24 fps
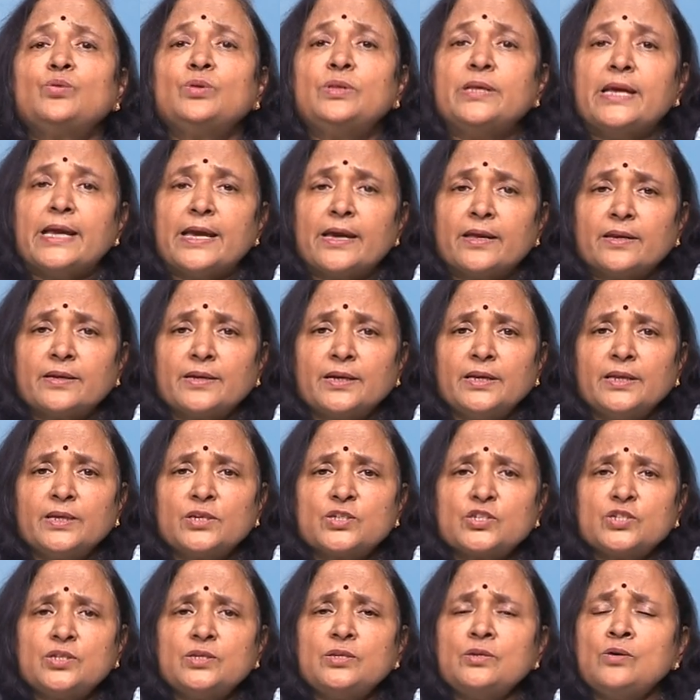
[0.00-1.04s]
their
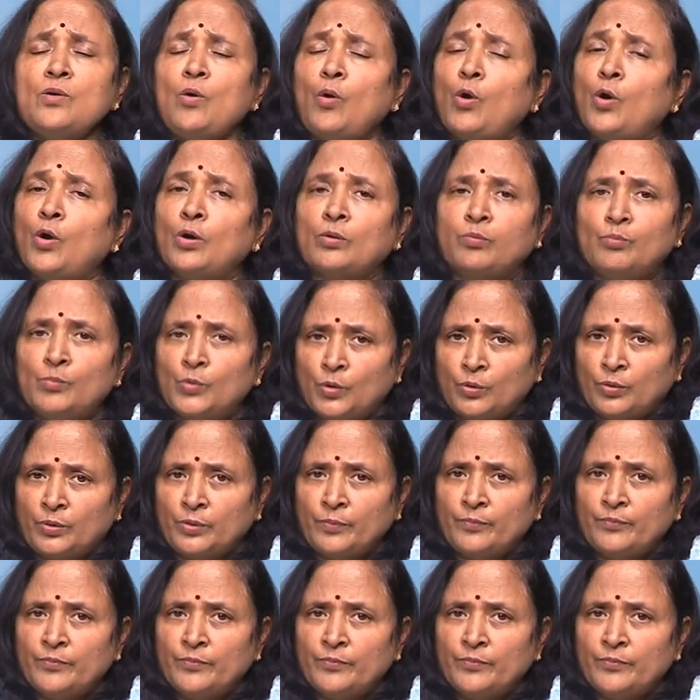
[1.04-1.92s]
collection or more.